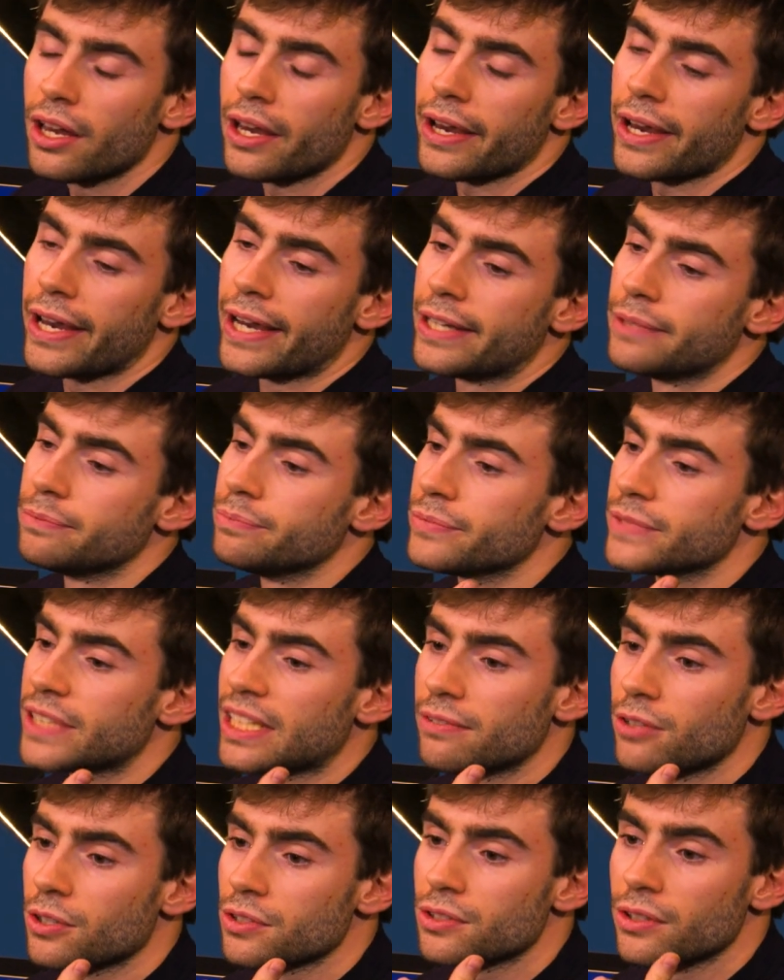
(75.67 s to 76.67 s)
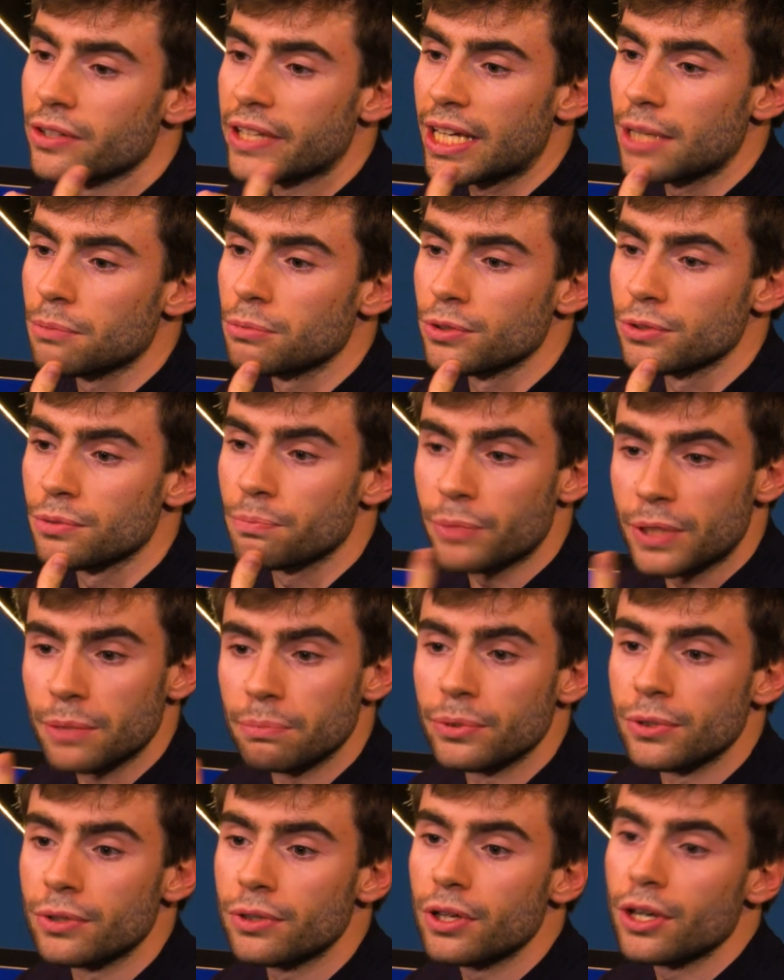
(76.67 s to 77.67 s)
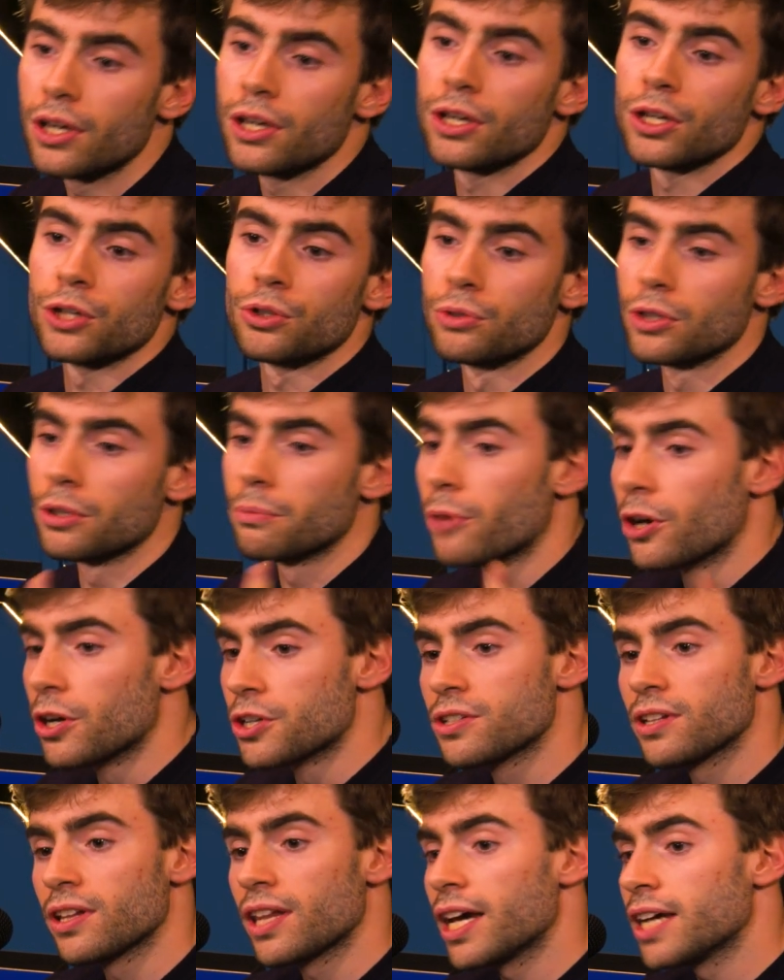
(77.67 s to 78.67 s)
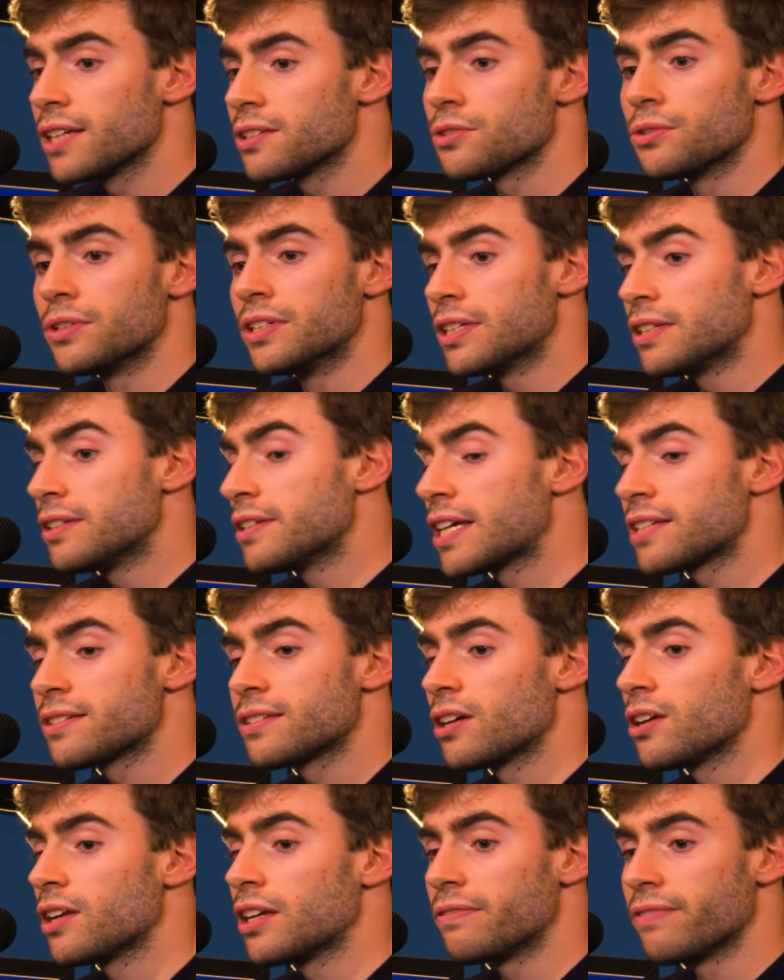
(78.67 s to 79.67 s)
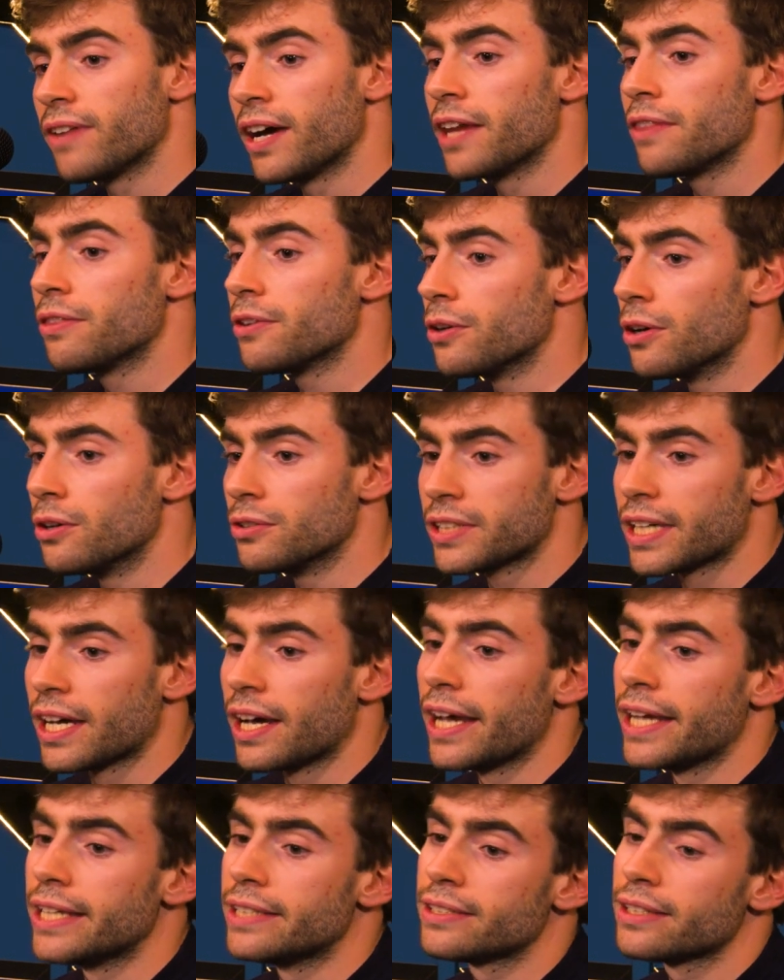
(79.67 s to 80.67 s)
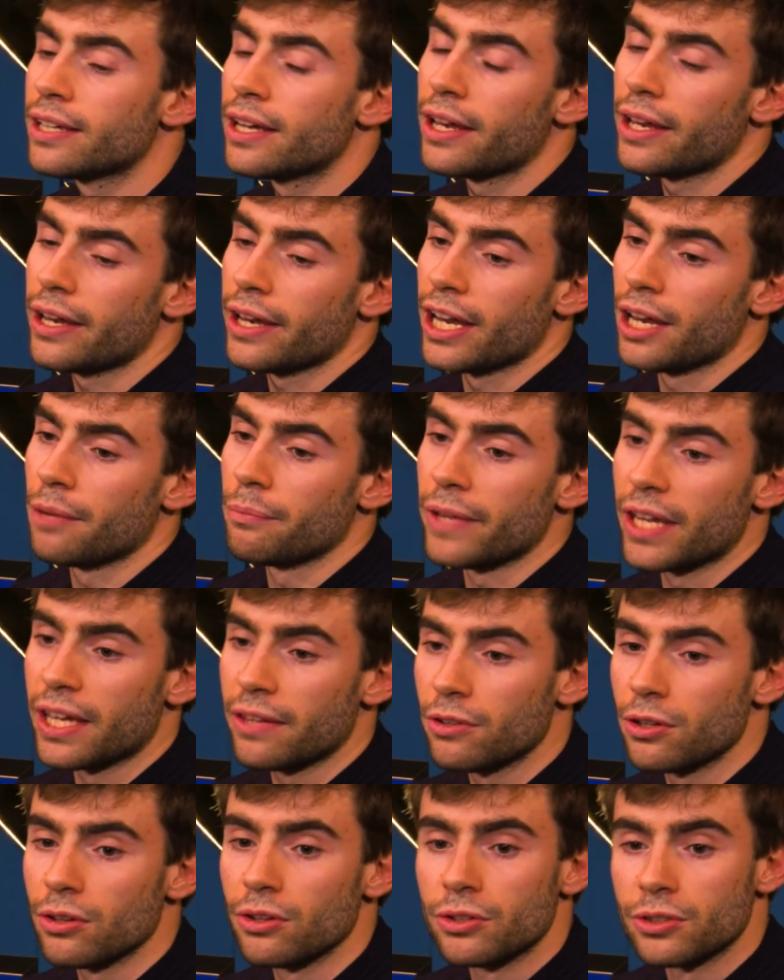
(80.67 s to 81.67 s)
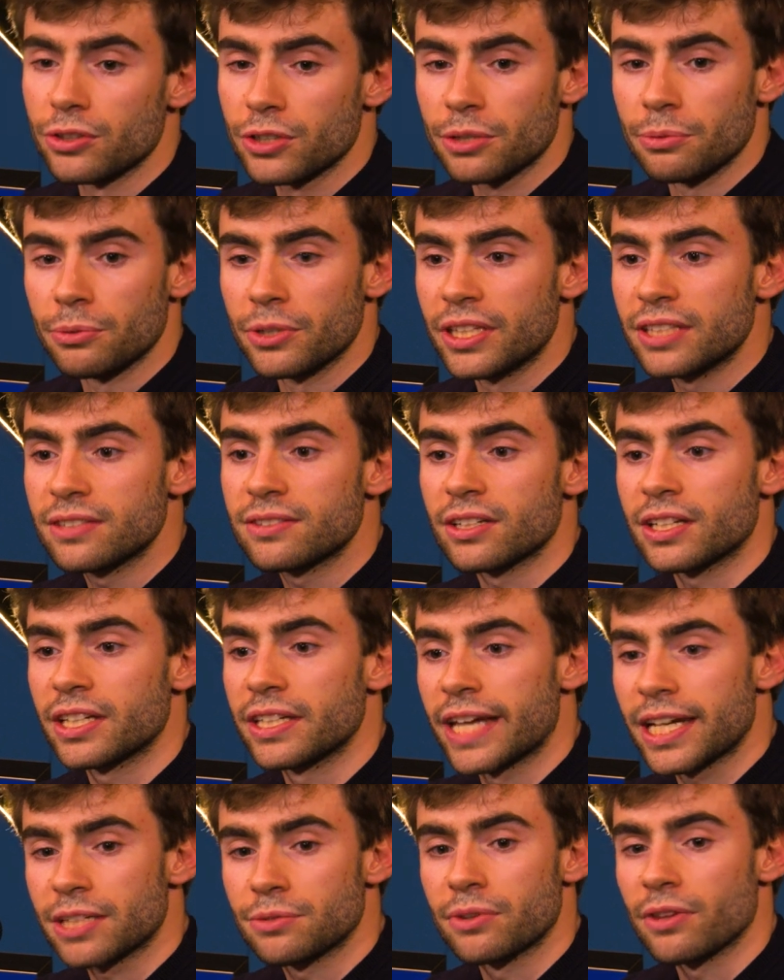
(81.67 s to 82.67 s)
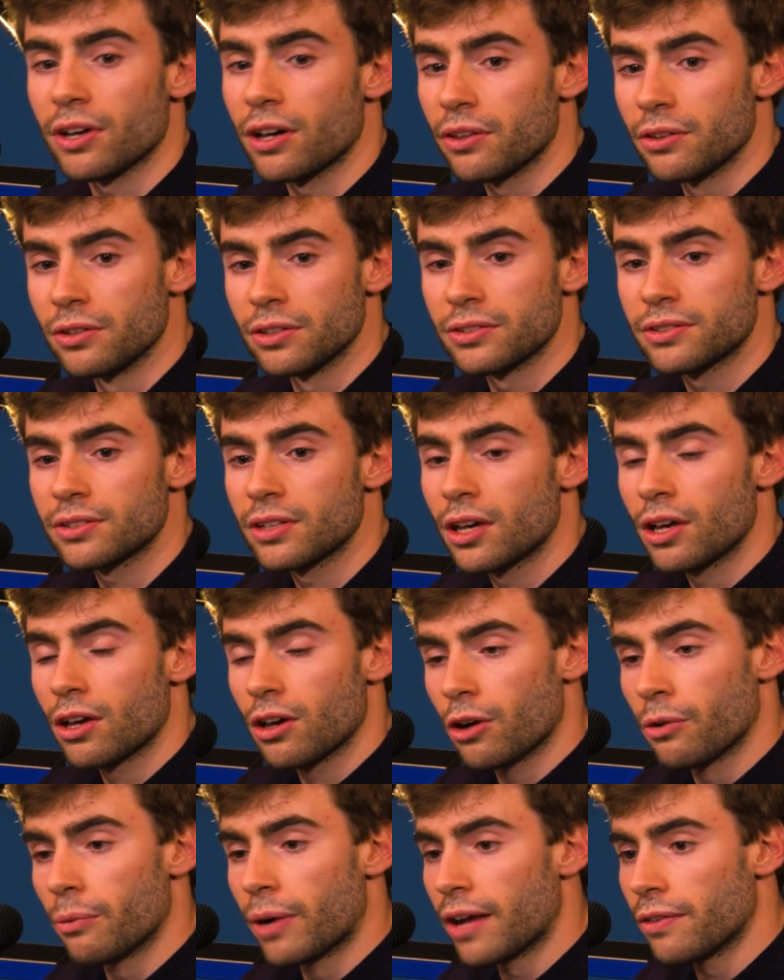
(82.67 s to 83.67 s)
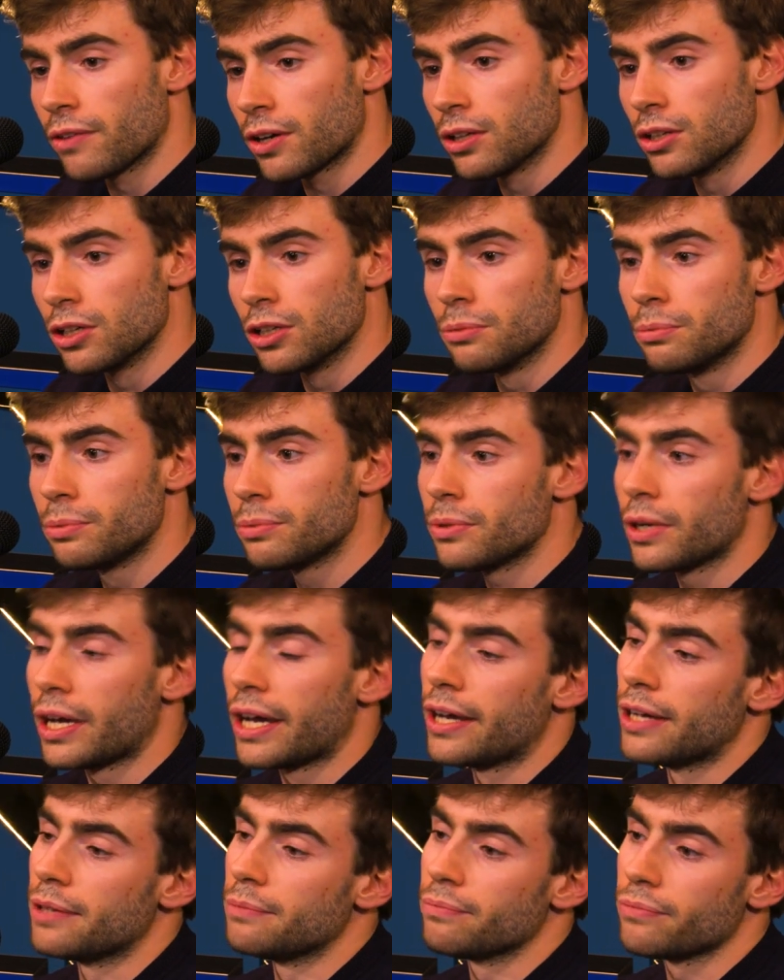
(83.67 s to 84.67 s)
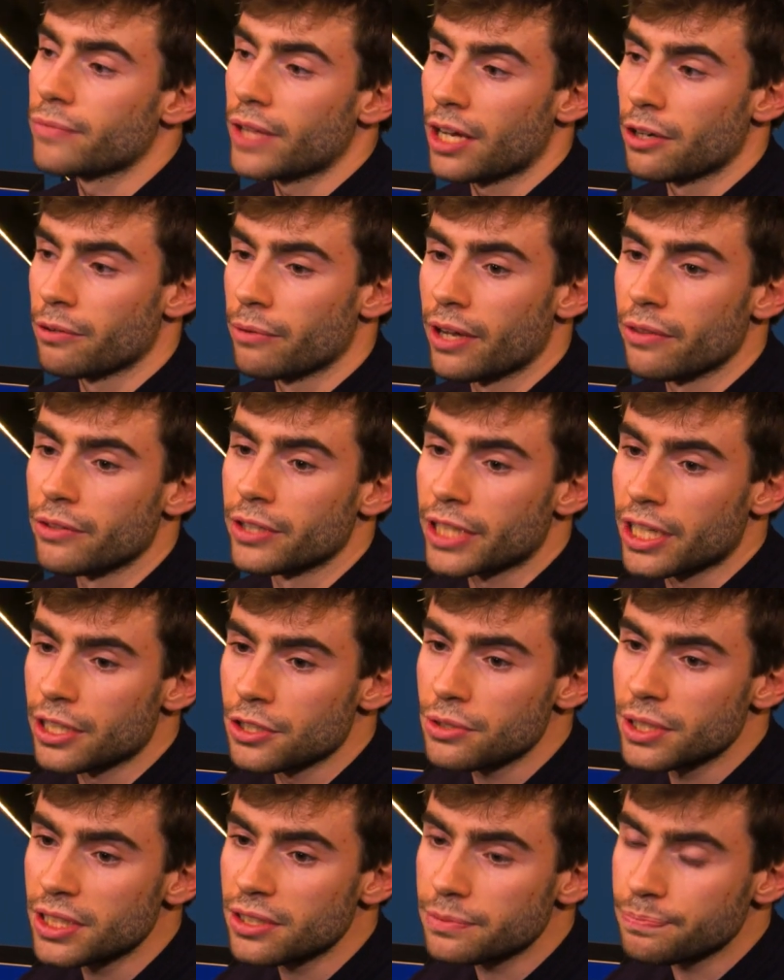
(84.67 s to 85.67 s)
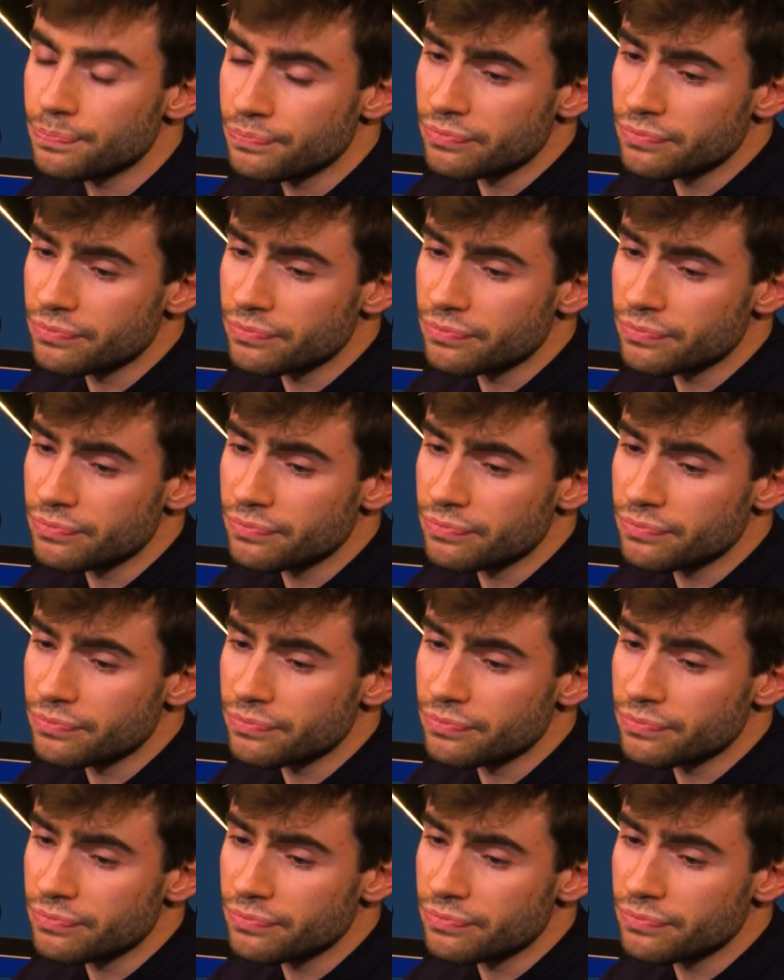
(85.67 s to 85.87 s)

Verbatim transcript: um, they've also enabled people who were marginalized, who didn't necessarily find their own kind um, in their local communities to connect with others around the globe um, and around their countries.